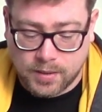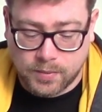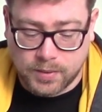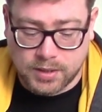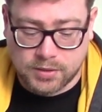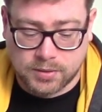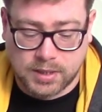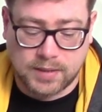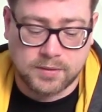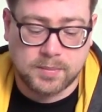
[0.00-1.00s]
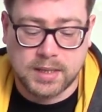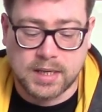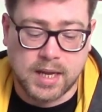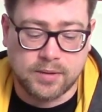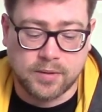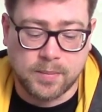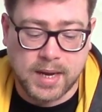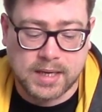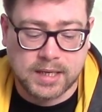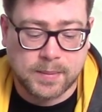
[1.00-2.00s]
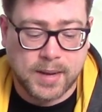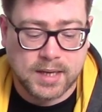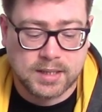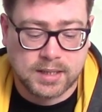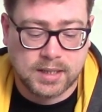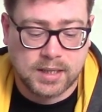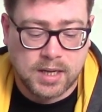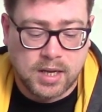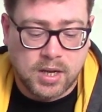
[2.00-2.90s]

which gives me a remaining capacity